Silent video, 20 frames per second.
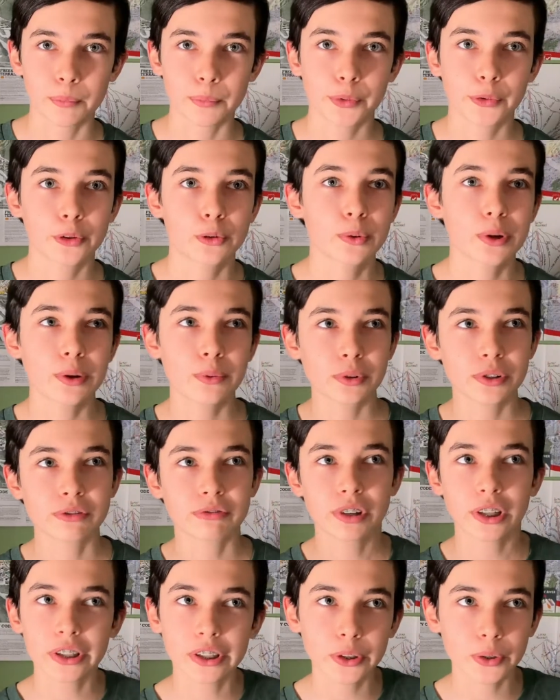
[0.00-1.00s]
So it was
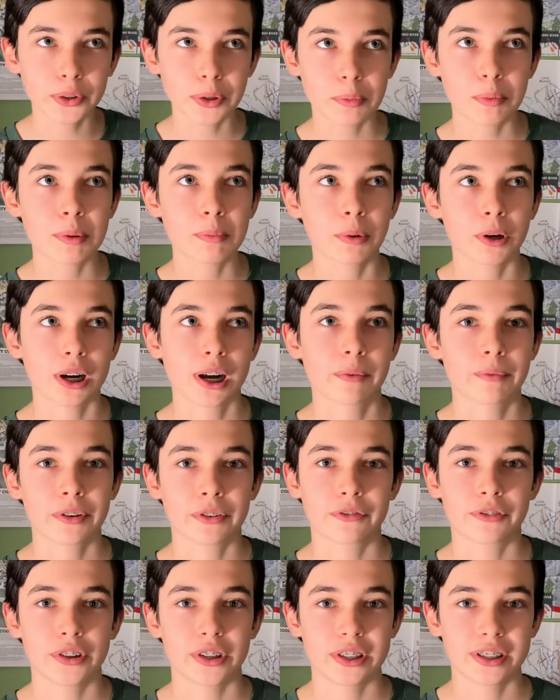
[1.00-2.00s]
really only people coming
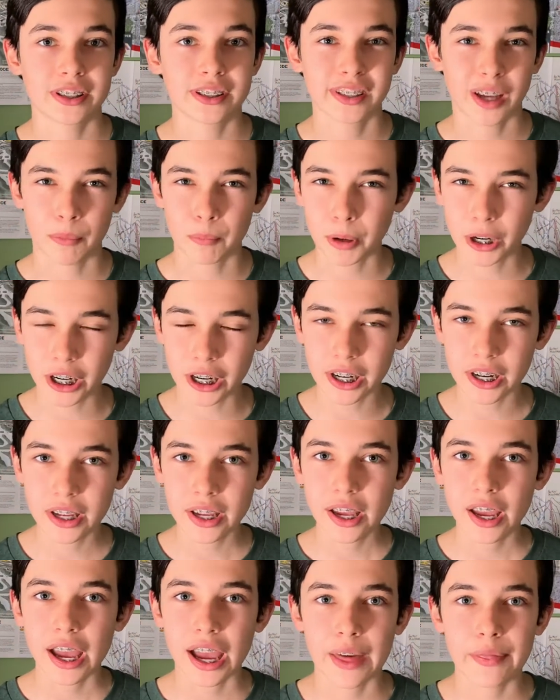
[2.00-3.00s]
for the summer,
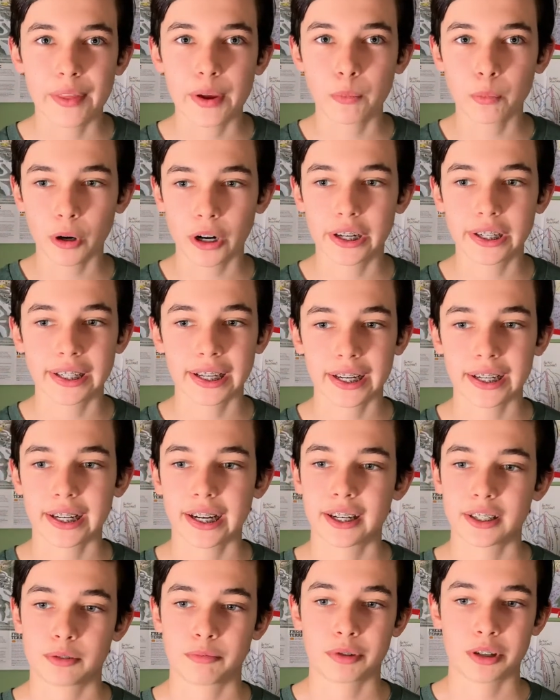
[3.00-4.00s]
and they weren't getting
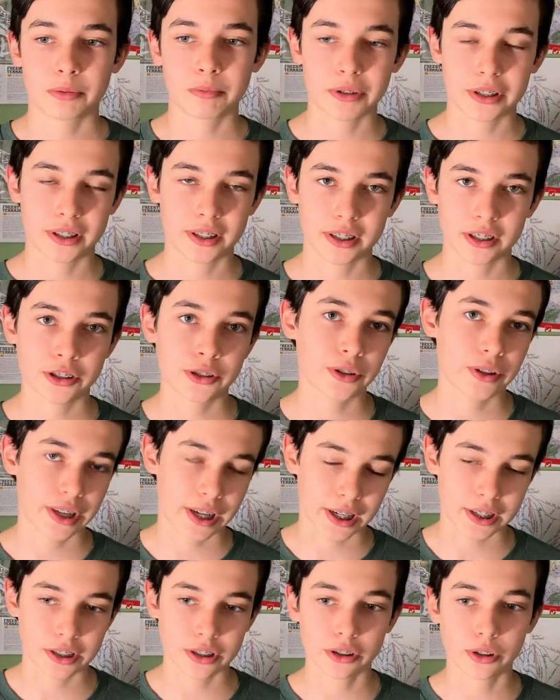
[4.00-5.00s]
as much business, so they
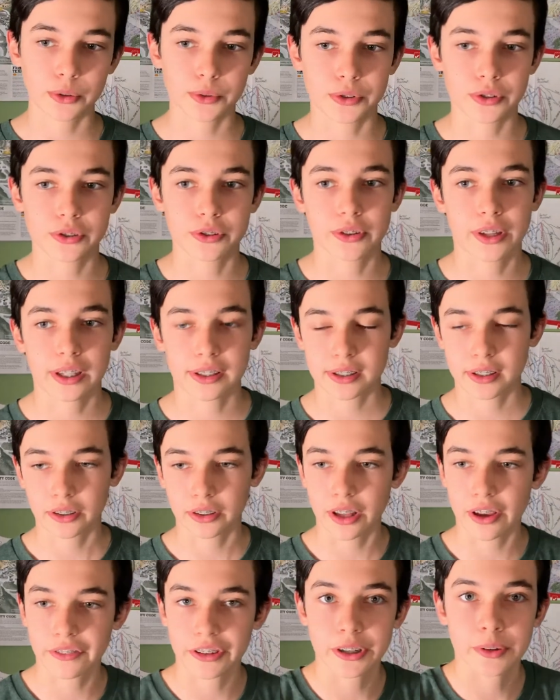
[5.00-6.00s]
had to close in
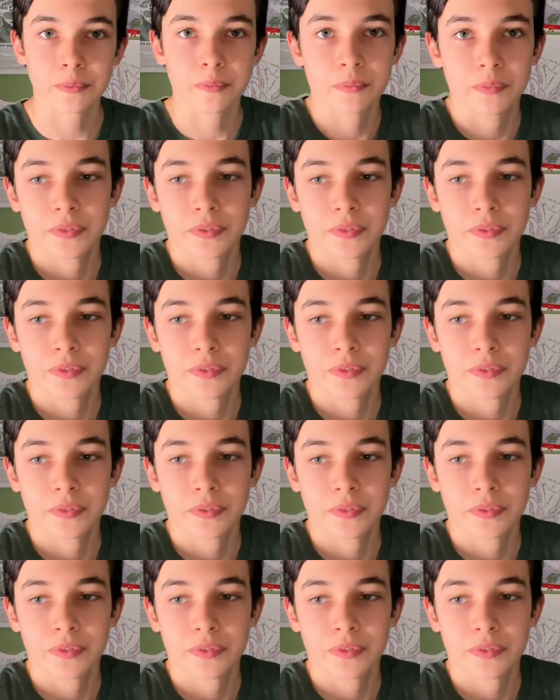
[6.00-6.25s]
2011. Now,